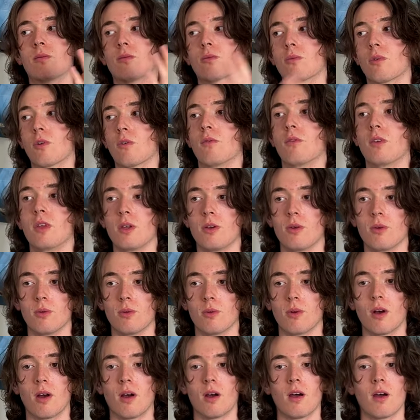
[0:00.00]

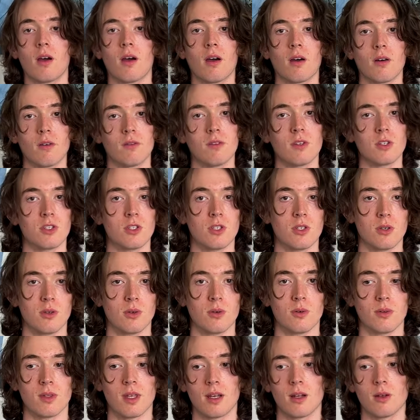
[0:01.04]
review of the
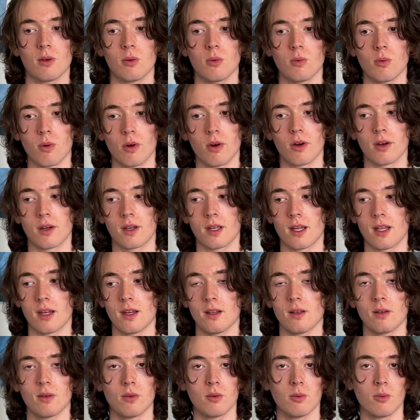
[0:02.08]
shoe that it'll work and
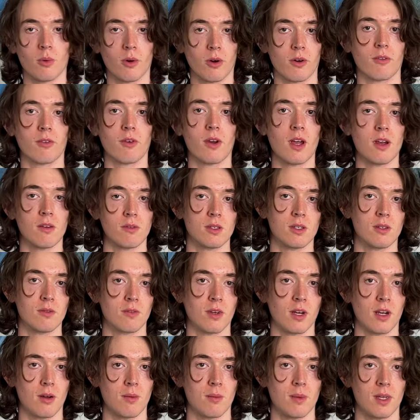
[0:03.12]
it'll work for every
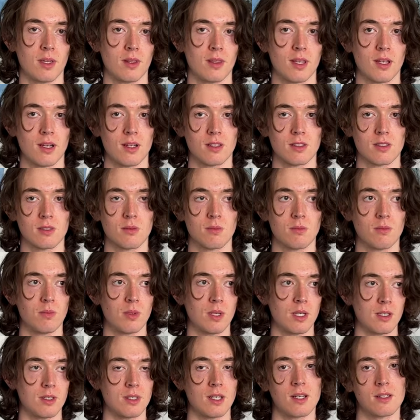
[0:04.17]
environment that it's
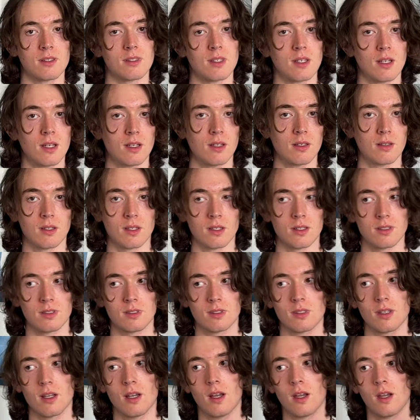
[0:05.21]
being tested in
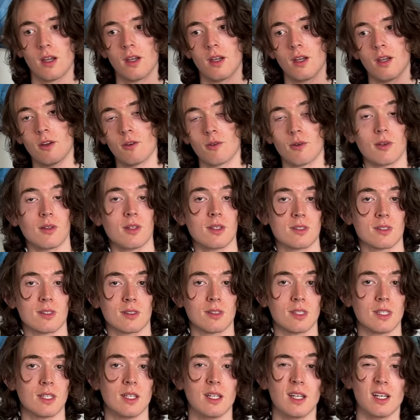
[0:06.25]
because
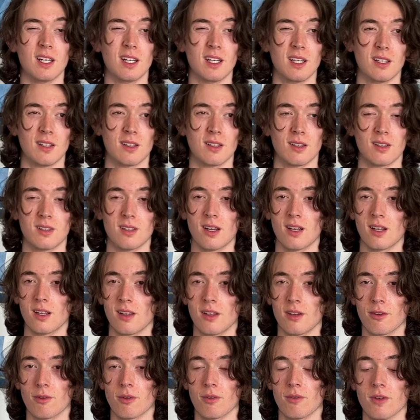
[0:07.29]
realistically not a
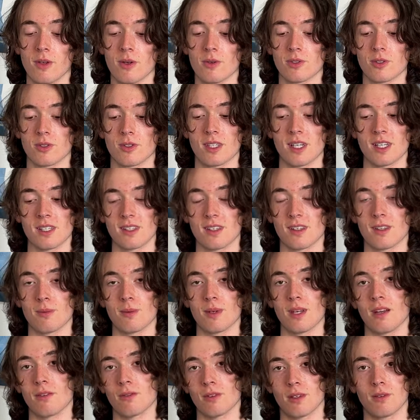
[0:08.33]
lot of reviewers are testing them
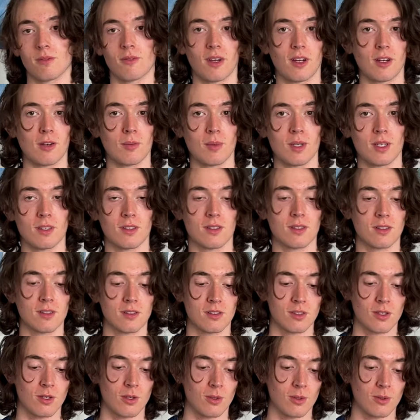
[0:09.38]
in every environment
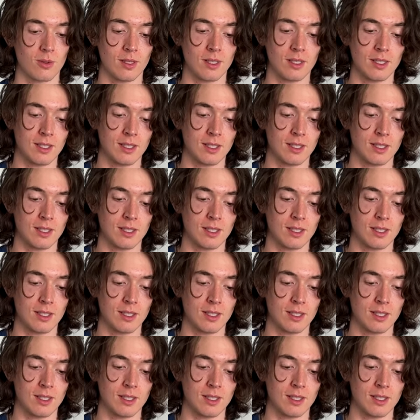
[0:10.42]
so